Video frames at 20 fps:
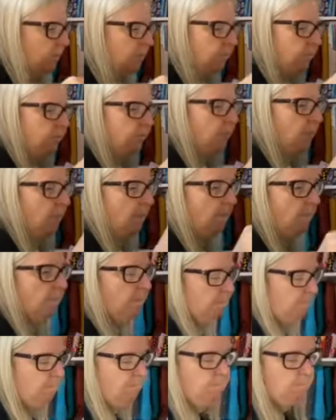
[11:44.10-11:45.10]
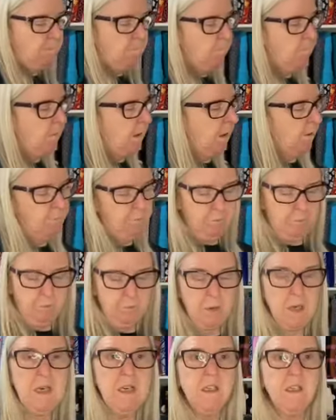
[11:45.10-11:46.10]
them. I've
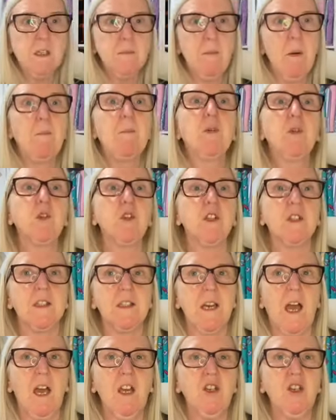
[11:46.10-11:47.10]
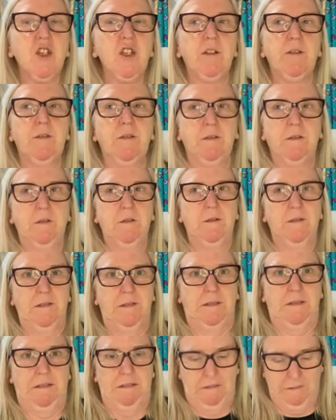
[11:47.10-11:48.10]
been into my button stash.
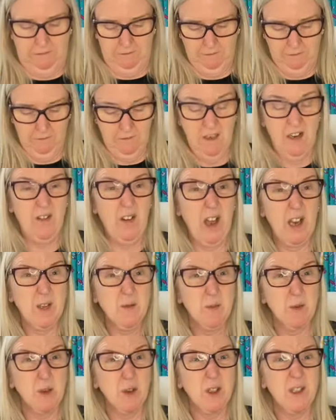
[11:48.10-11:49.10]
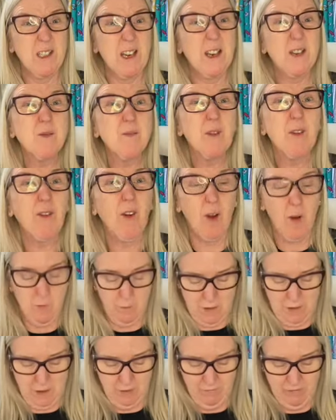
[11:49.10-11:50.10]
Never had a button stash before,
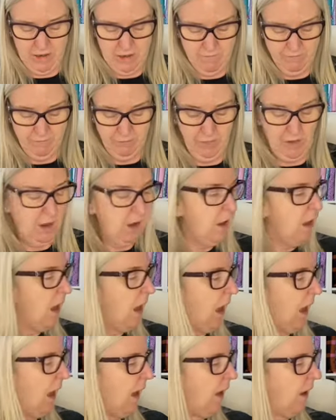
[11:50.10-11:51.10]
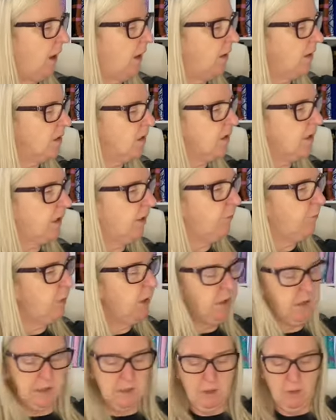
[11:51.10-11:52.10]
but I love it. And I've
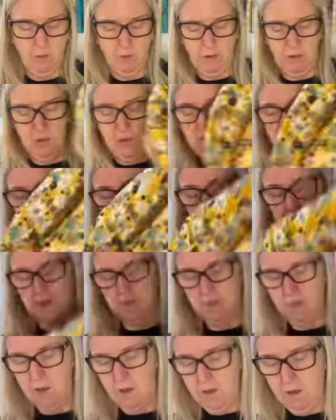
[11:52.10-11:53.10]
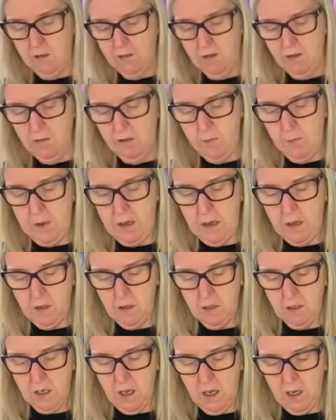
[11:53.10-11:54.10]
picked out these. They're a bit
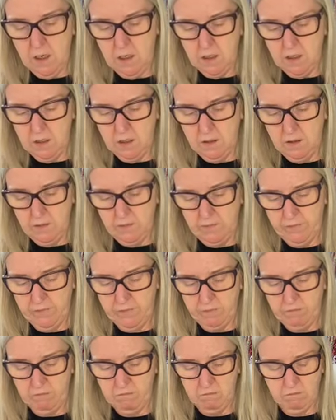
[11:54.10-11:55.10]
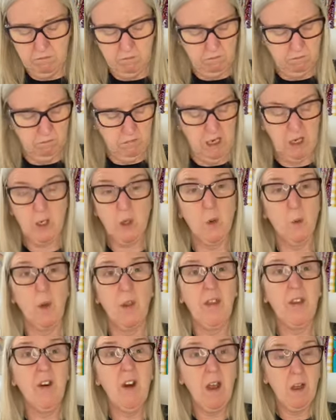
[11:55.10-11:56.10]
a kind of, I don't know
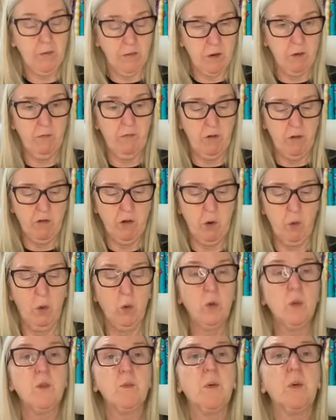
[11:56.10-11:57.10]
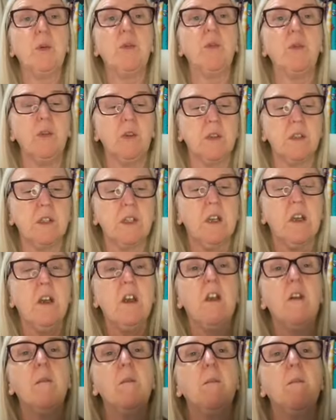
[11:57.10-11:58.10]
what they are. They're very old buttons.
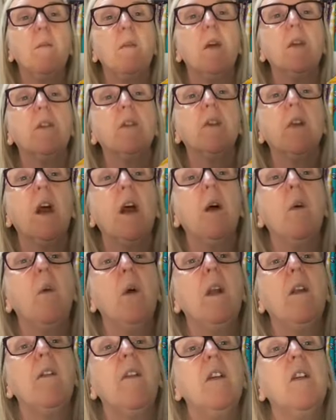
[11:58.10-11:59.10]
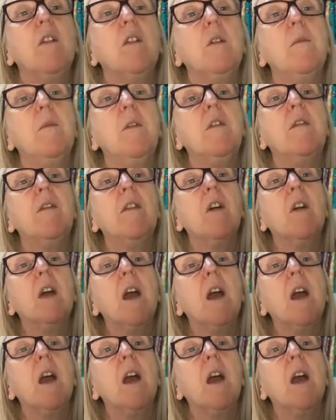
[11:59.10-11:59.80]
I don't know how well they'll come over on